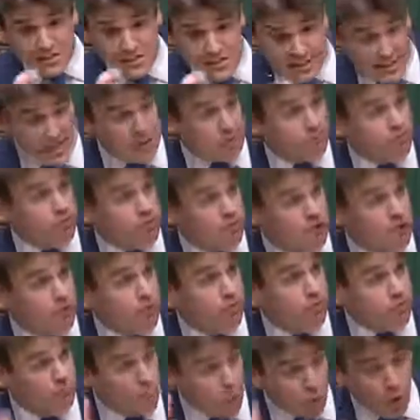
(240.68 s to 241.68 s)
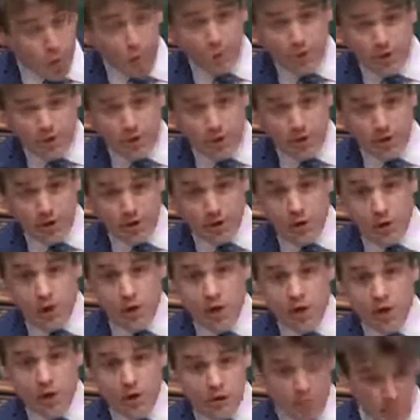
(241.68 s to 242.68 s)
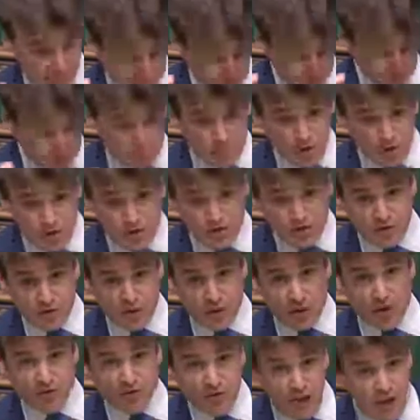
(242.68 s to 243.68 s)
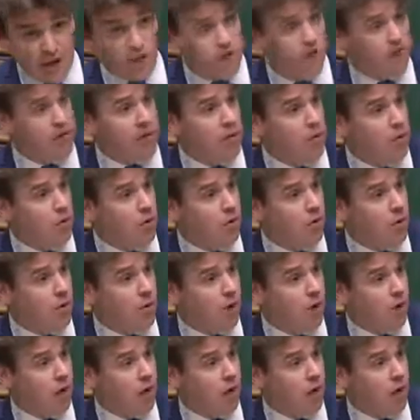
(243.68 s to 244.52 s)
seem to come from one particular community, and they feel,